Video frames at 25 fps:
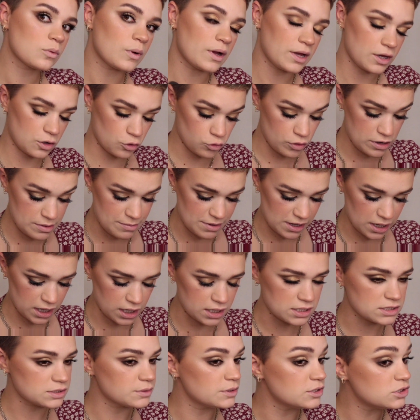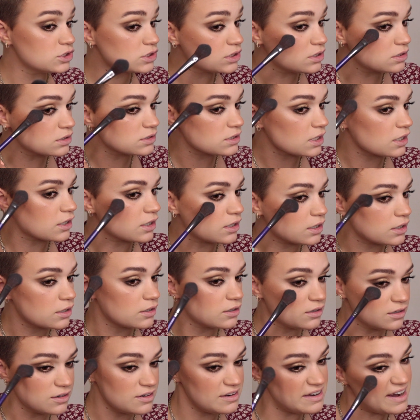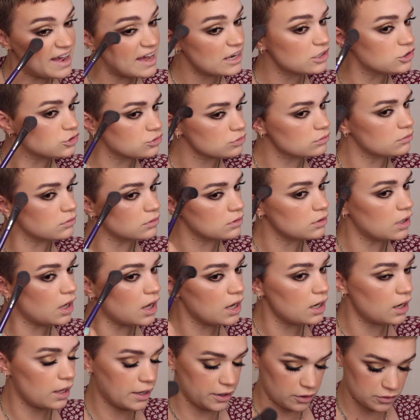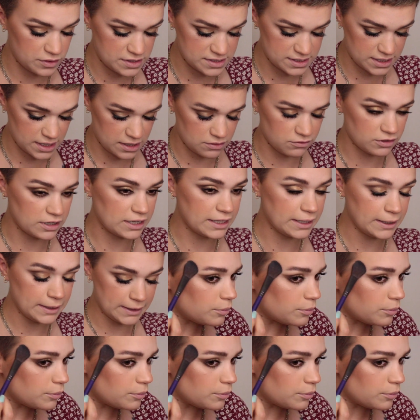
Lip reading: Quite a creamy colour, so it just looks like a natural highlight on the skin, really.